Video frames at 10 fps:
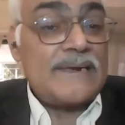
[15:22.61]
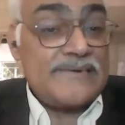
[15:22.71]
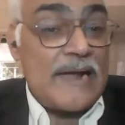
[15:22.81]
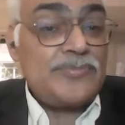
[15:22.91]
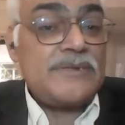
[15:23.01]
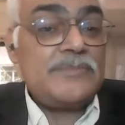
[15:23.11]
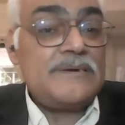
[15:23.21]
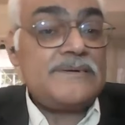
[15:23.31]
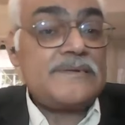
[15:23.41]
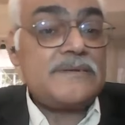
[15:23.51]

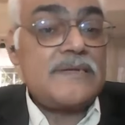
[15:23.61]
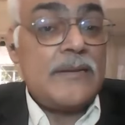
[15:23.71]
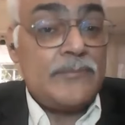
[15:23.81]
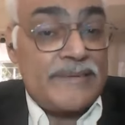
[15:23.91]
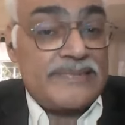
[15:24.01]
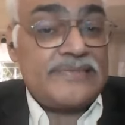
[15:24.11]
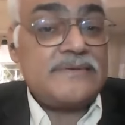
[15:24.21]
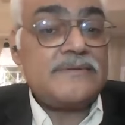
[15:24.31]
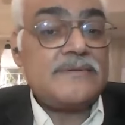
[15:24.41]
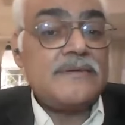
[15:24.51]
adaptability,
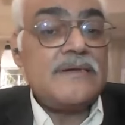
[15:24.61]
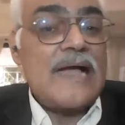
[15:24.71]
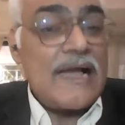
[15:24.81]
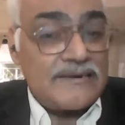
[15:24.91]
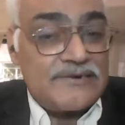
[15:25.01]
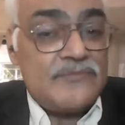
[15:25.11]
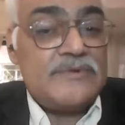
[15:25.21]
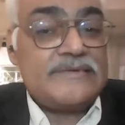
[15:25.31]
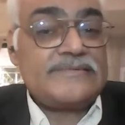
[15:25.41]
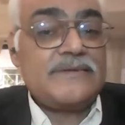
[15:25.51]
empathy, active
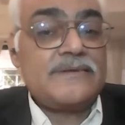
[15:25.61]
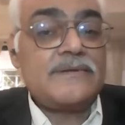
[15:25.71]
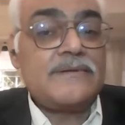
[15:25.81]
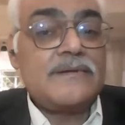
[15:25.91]
listening,